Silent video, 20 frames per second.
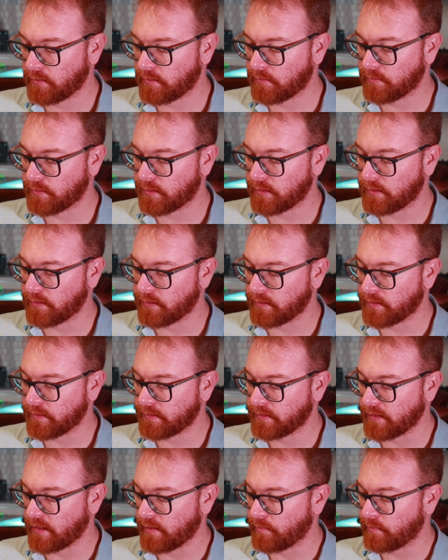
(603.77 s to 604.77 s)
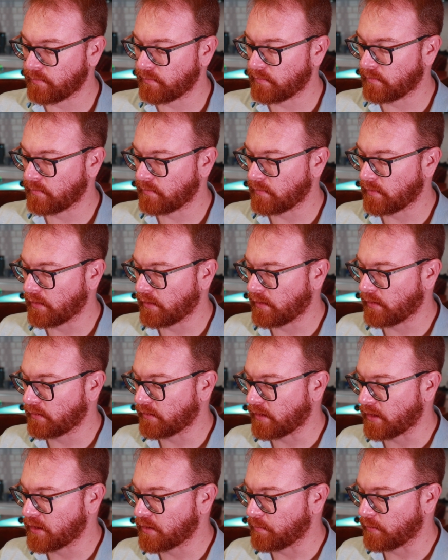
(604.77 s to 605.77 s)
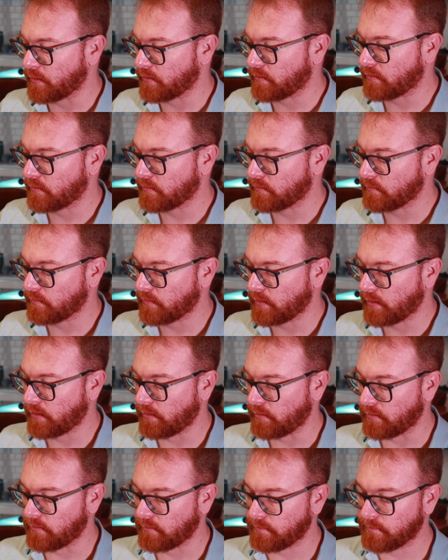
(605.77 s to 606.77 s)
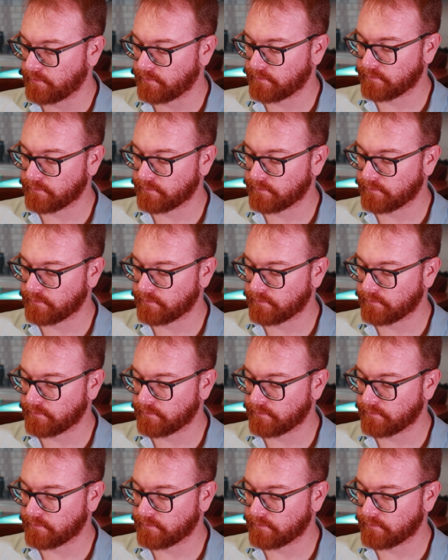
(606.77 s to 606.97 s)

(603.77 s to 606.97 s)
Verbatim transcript: you see the same attachment here.